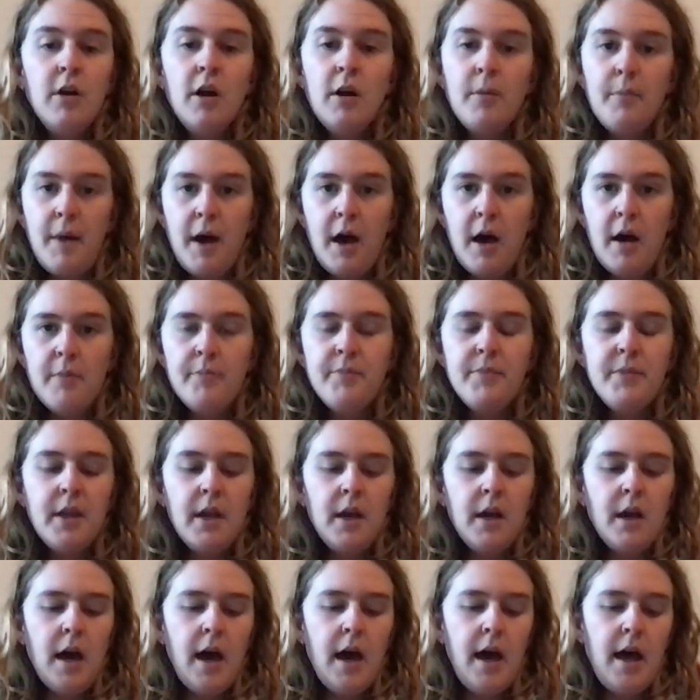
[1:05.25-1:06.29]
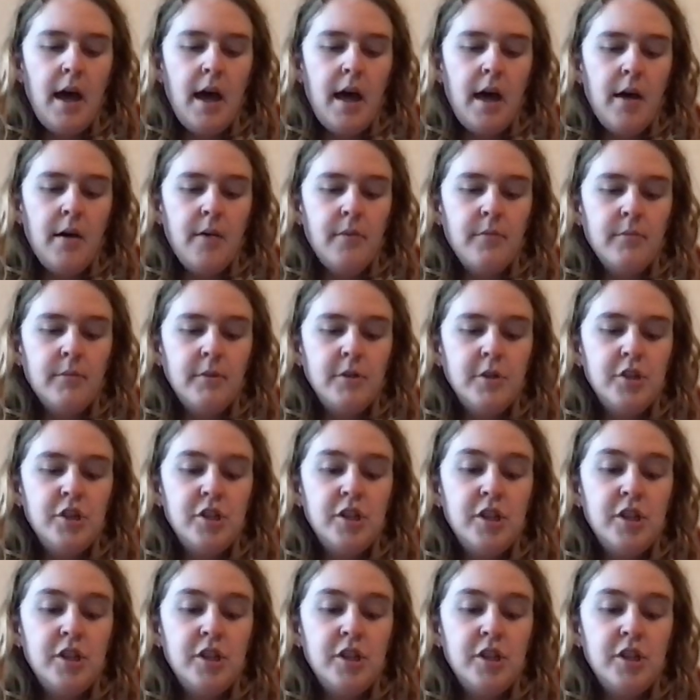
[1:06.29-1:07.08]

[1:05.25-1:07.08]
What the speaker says: her mom, when